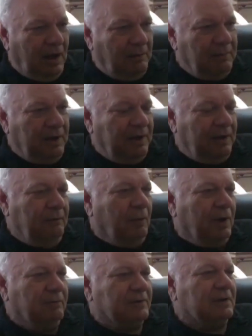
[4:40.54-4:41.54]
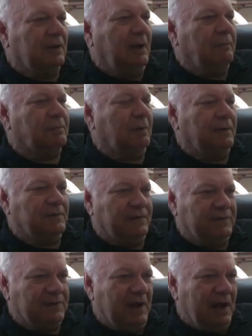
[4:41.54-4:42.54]
I mean, he, one of his claims was
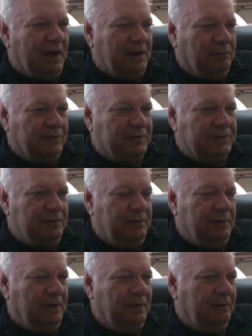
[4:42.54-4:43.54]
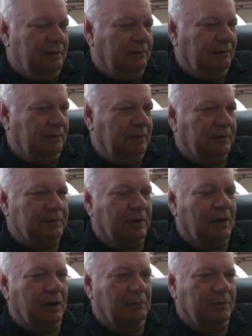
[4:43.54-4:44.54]
is that it was
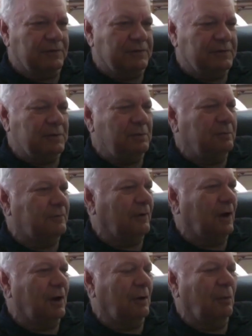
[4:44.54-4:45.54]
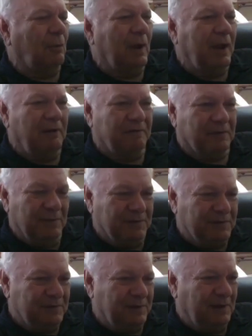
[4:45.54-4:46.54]
Gadara was too far away from
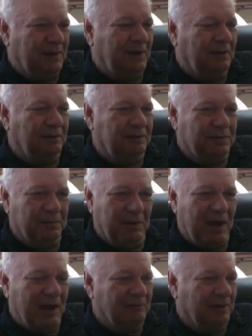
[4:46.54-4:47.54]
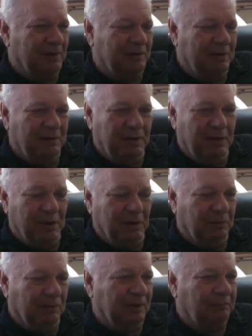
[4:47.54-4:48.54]
the sea to have an you
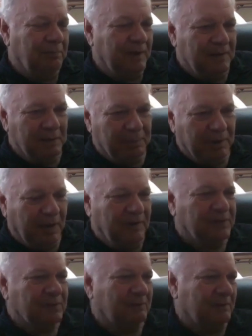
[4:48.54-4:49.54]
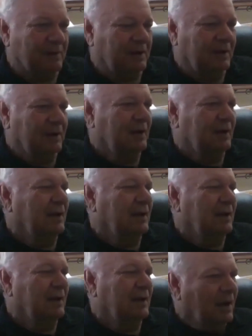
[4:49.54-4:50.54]
know like been the place of the
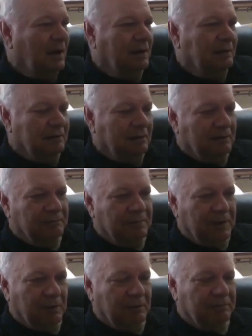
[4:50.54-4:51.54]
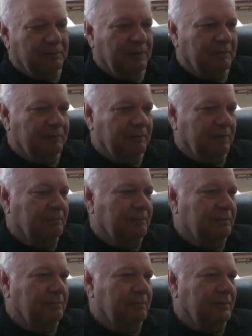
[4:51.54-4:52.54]
uh, of you know of, of the
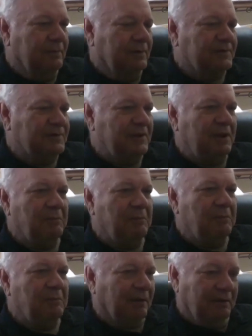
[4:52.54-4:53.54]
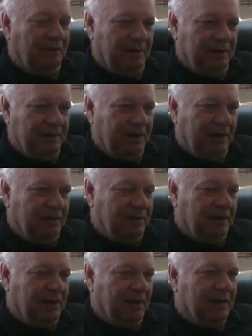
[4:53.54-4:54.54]
the sea battle and and
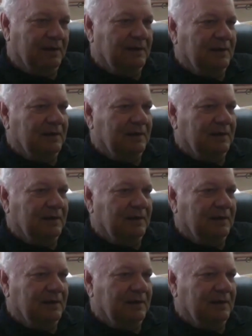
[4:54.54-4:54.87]
the uh,